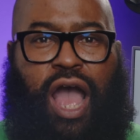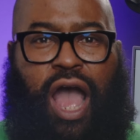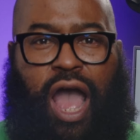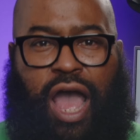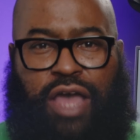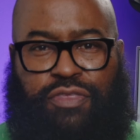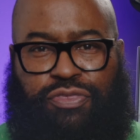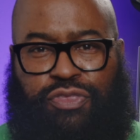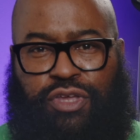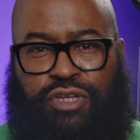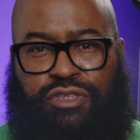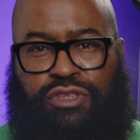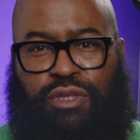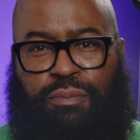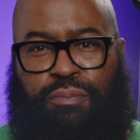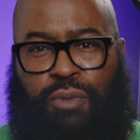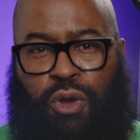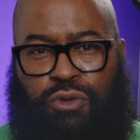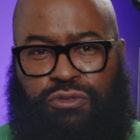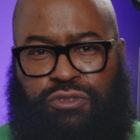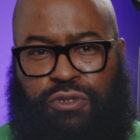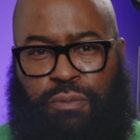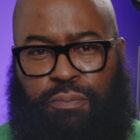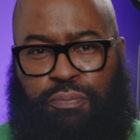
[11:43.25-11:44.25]
I think the
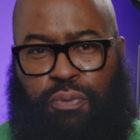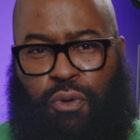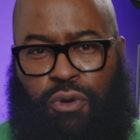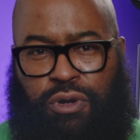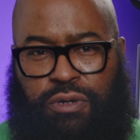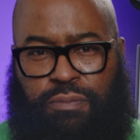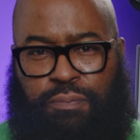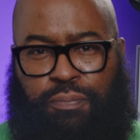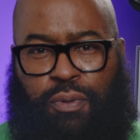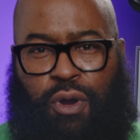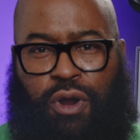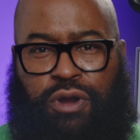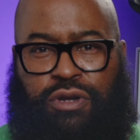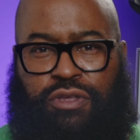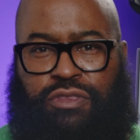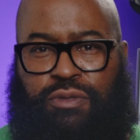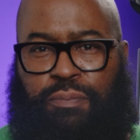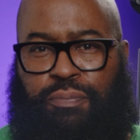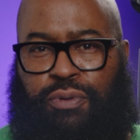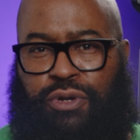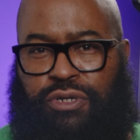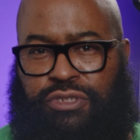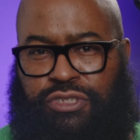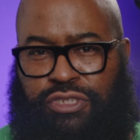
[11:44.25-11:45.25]
most important part of
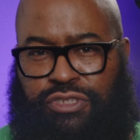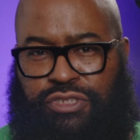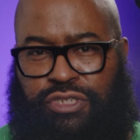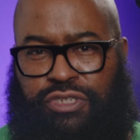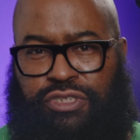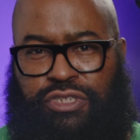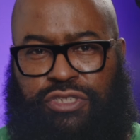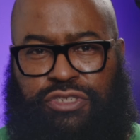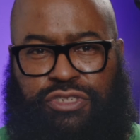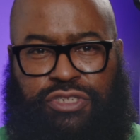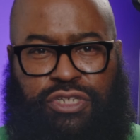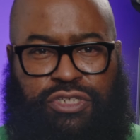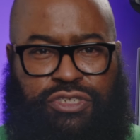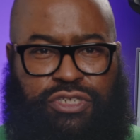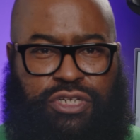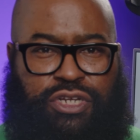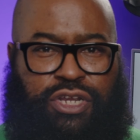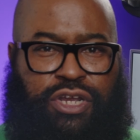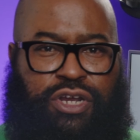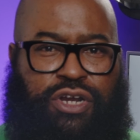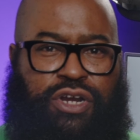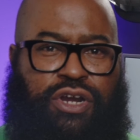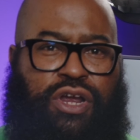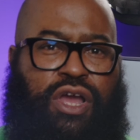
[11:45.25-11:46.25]
the purchasing decision
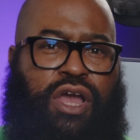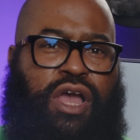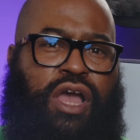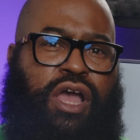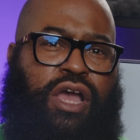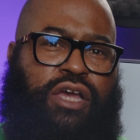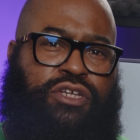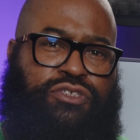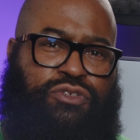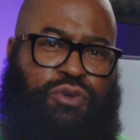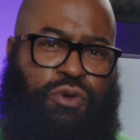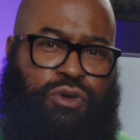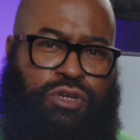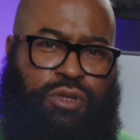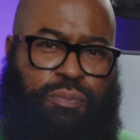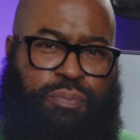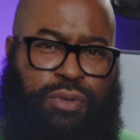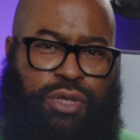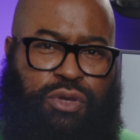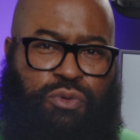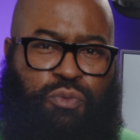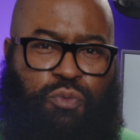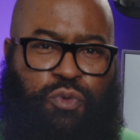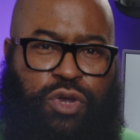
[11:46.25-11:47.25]
here is going to
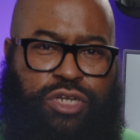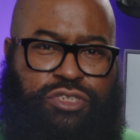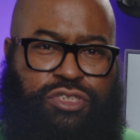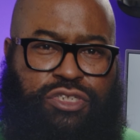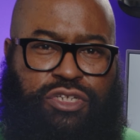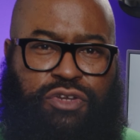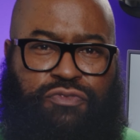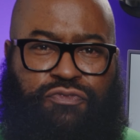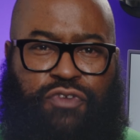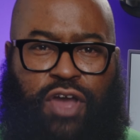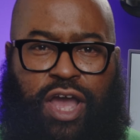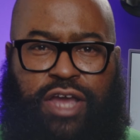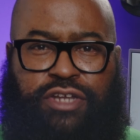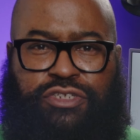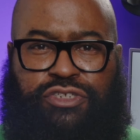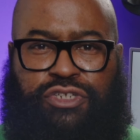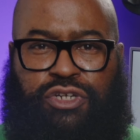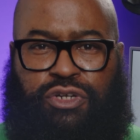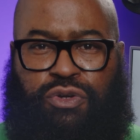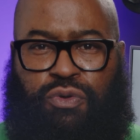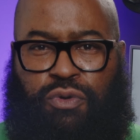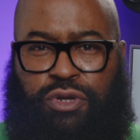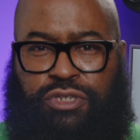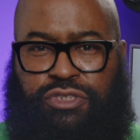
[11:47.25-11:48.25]
be which device
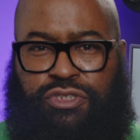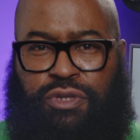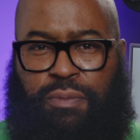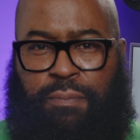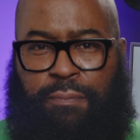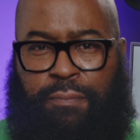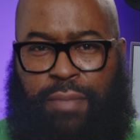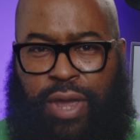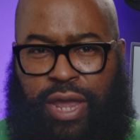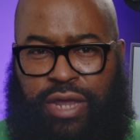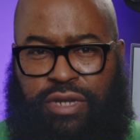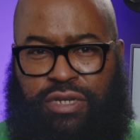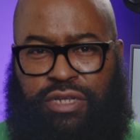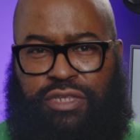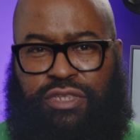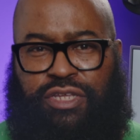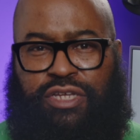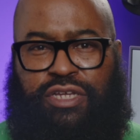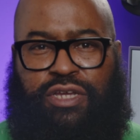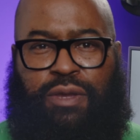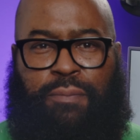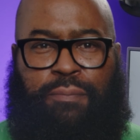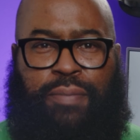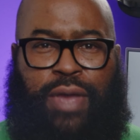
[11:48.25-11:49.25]
you're going to mate
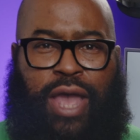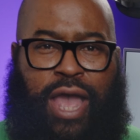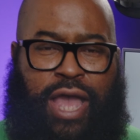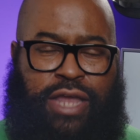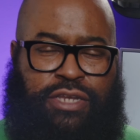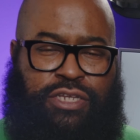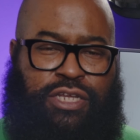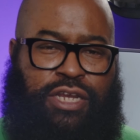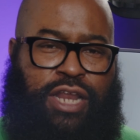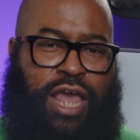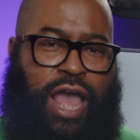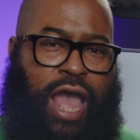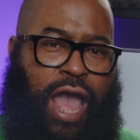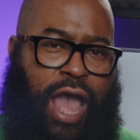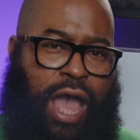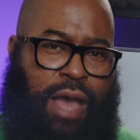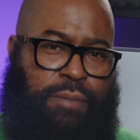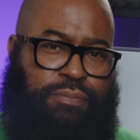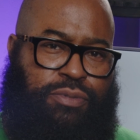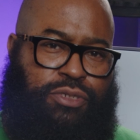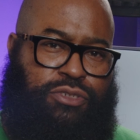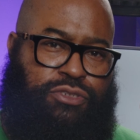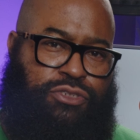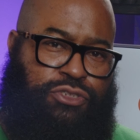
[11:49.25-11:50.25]
the companion
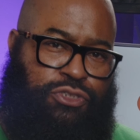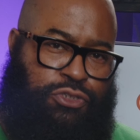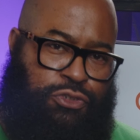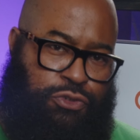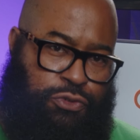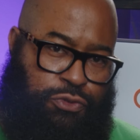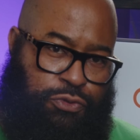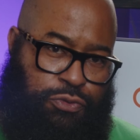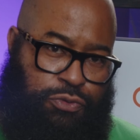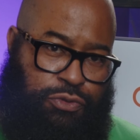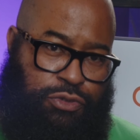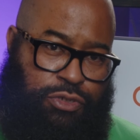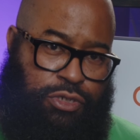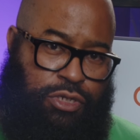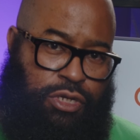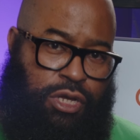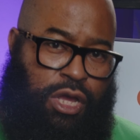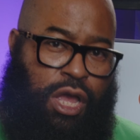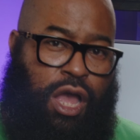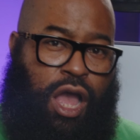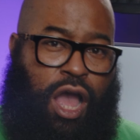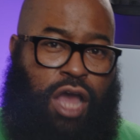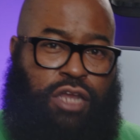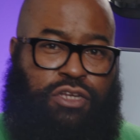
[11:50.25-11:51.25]
app to.
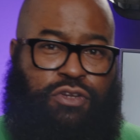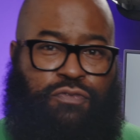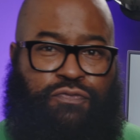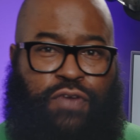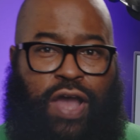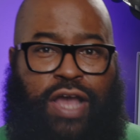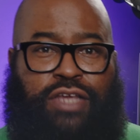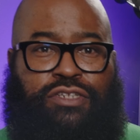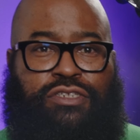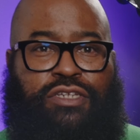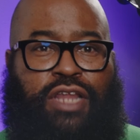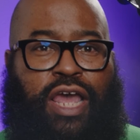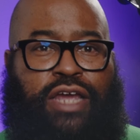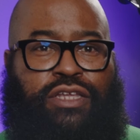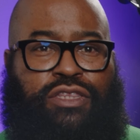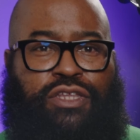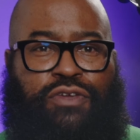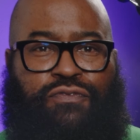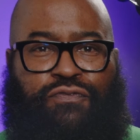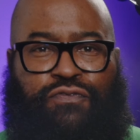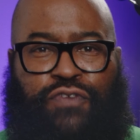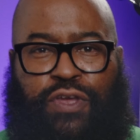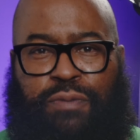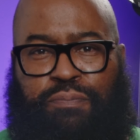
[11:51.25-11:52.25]
A device like
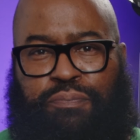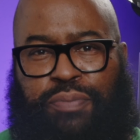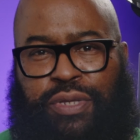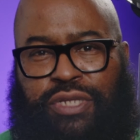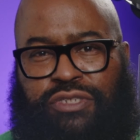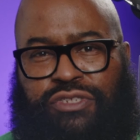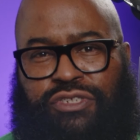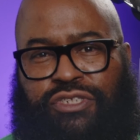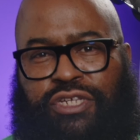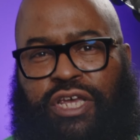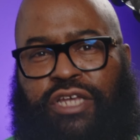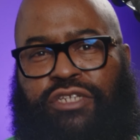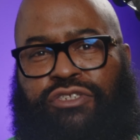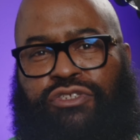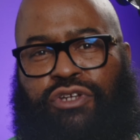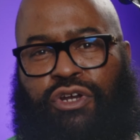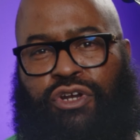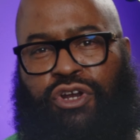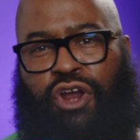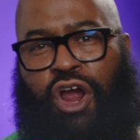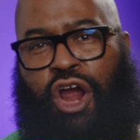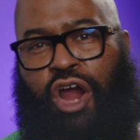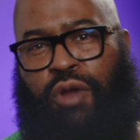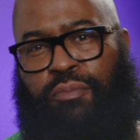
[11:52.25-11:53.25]
the Fitbit Sense or
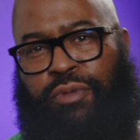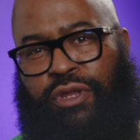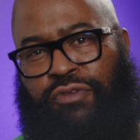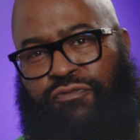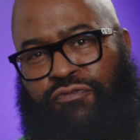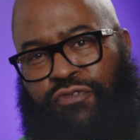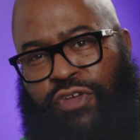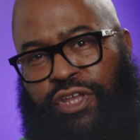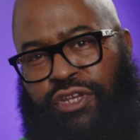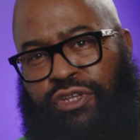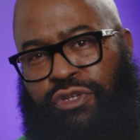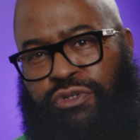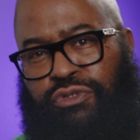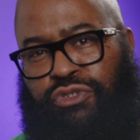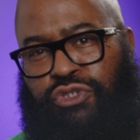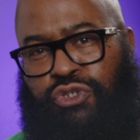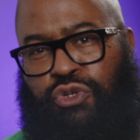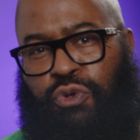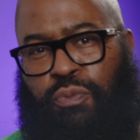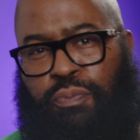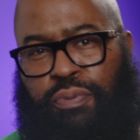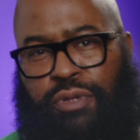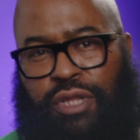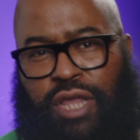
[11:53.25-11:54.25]
Garmin Venu
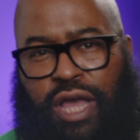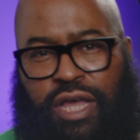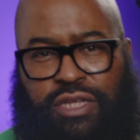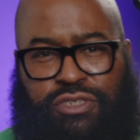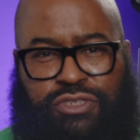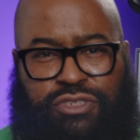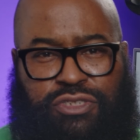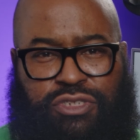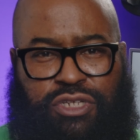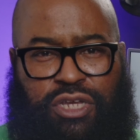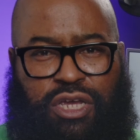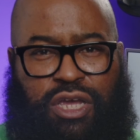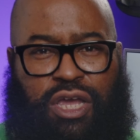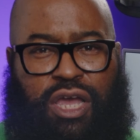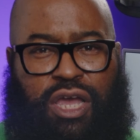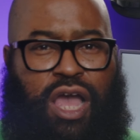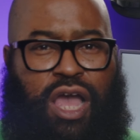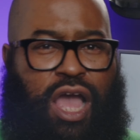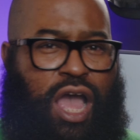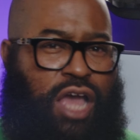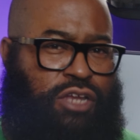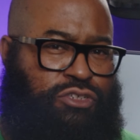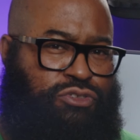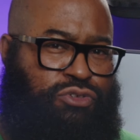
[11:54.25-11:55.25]
2 Plus,
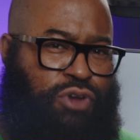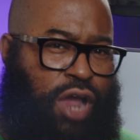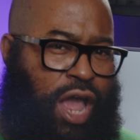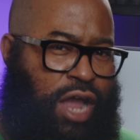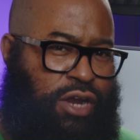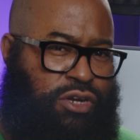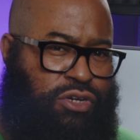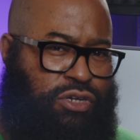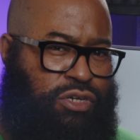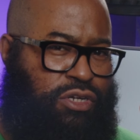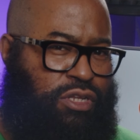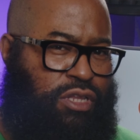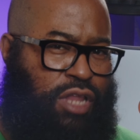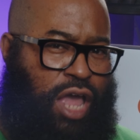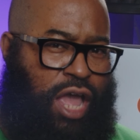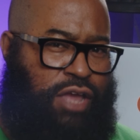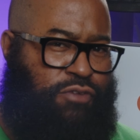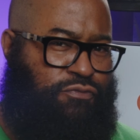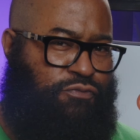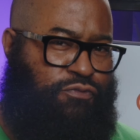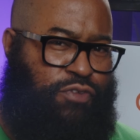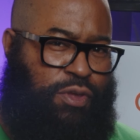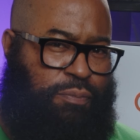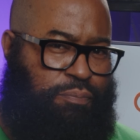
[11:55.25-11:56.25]
a tracker
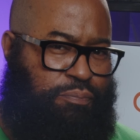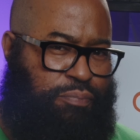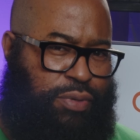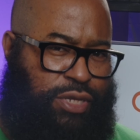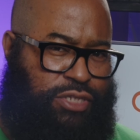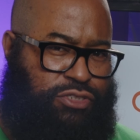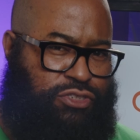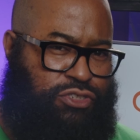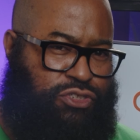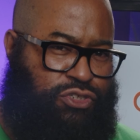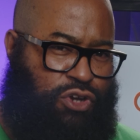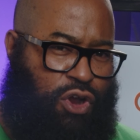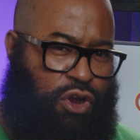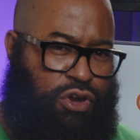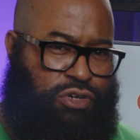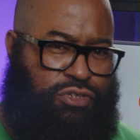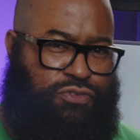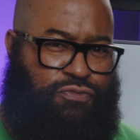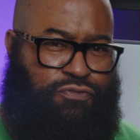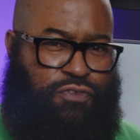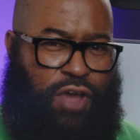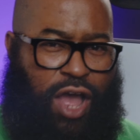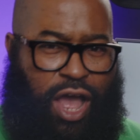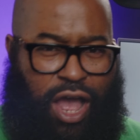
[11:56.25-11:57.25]
like Fitbit's
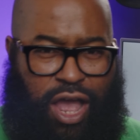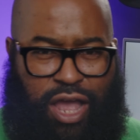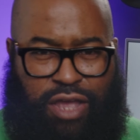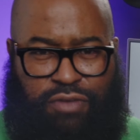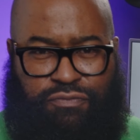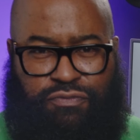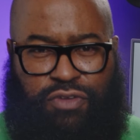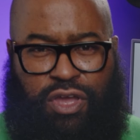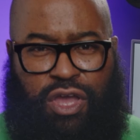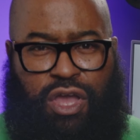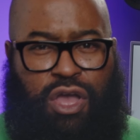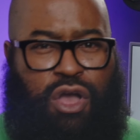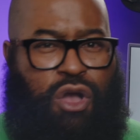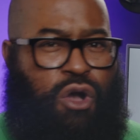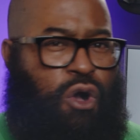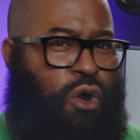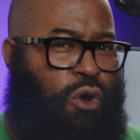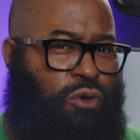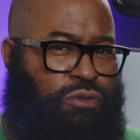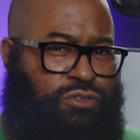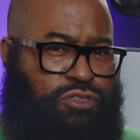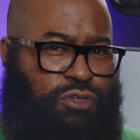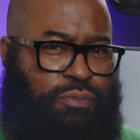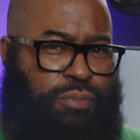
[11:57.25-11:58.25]
Charge 5,
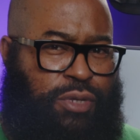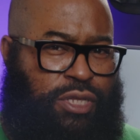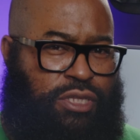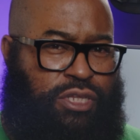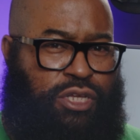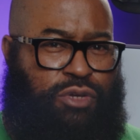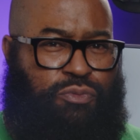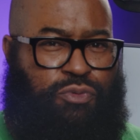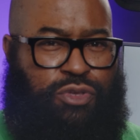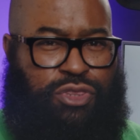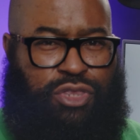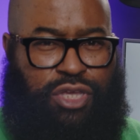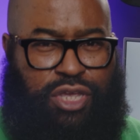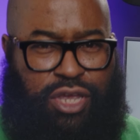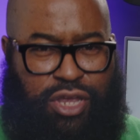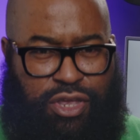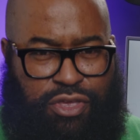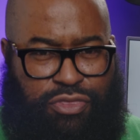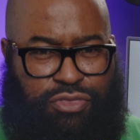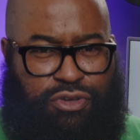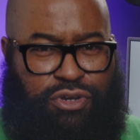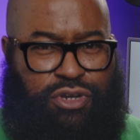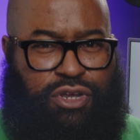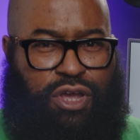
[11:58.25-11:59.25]
ultimately with
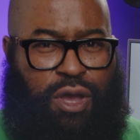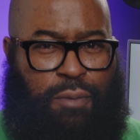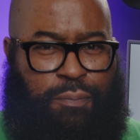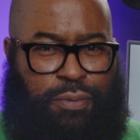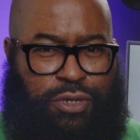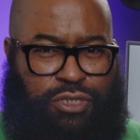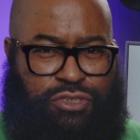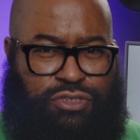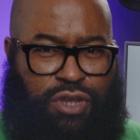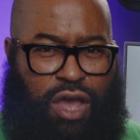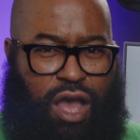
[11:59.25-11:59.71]
either company's